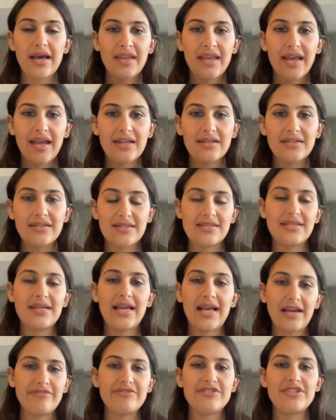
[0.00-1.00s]
and it doesn't
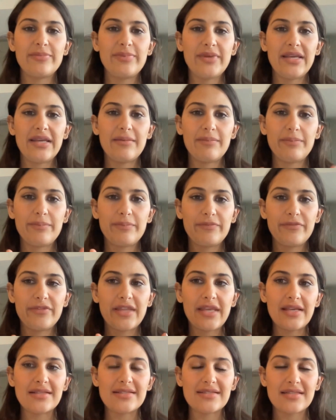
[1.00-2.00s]
have to be
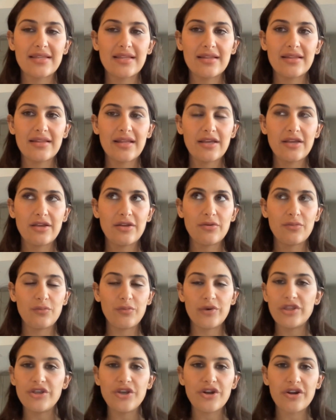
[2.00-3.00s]
things
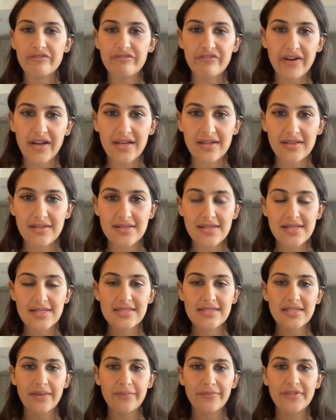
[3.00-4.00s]
with your friends. It's
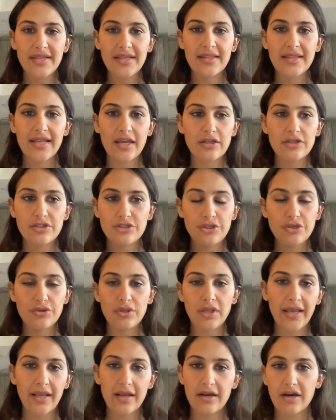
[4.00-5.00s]
something that, do you
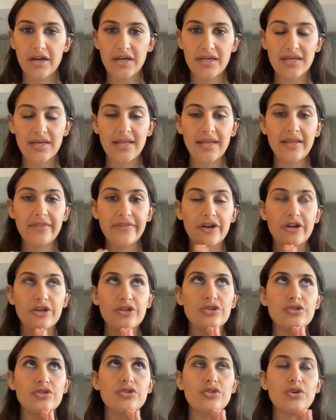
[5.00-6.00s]
like gardening? There are
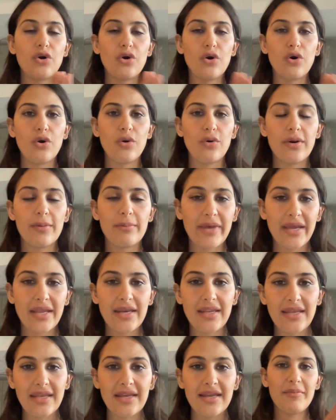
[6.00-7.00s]
so
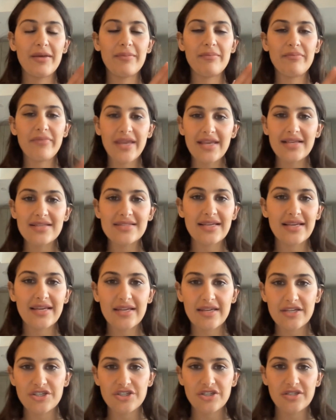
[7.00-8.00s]
many amazing
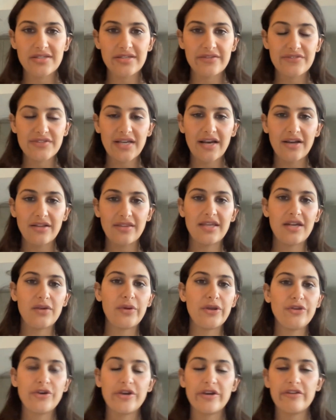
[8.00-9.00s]
initiatives out there
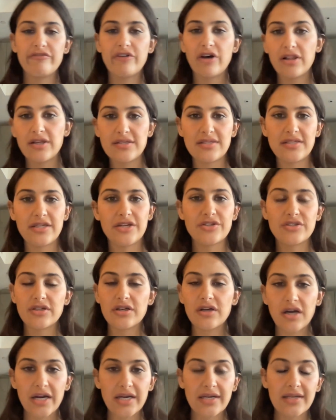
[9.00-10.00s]
where you can volunteer to
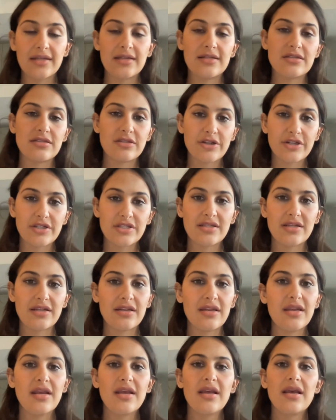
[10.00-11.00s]
garden in
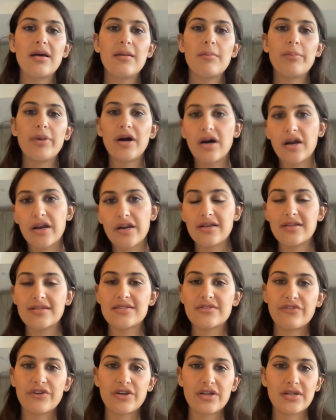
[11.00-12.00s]
certain
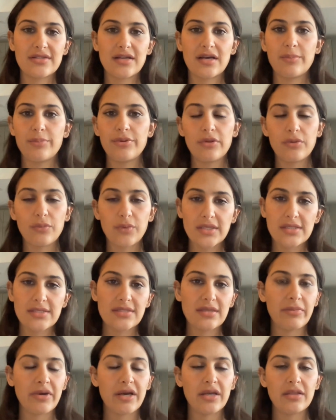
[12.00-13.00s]
parks, for example, once
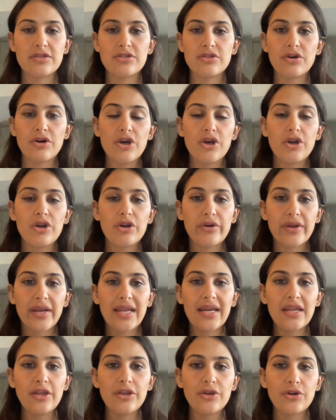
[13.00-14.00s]
a month. So
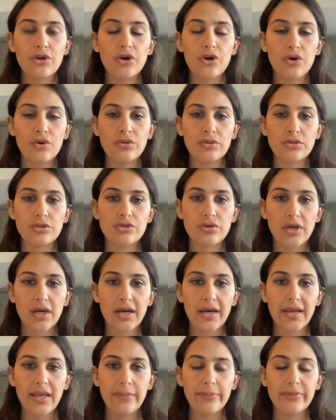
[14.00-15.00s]
creating your own
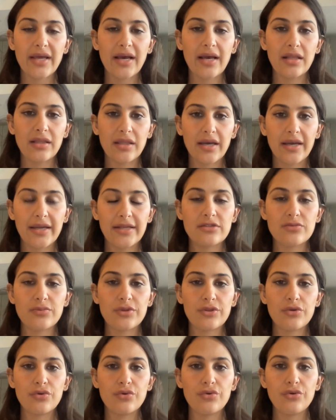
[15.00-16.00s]
tribe that aligns
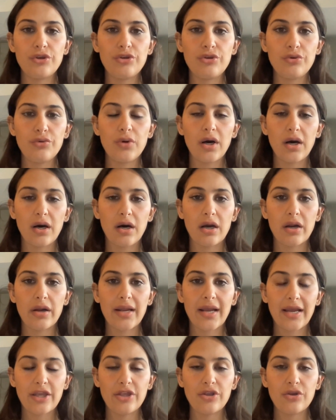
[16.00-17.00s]
with who you
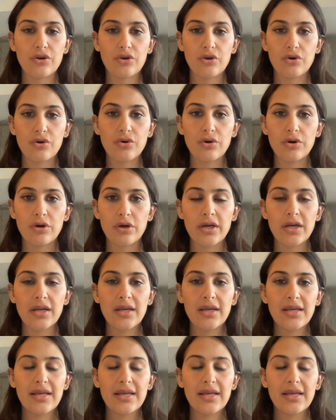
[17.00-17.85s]
are at your core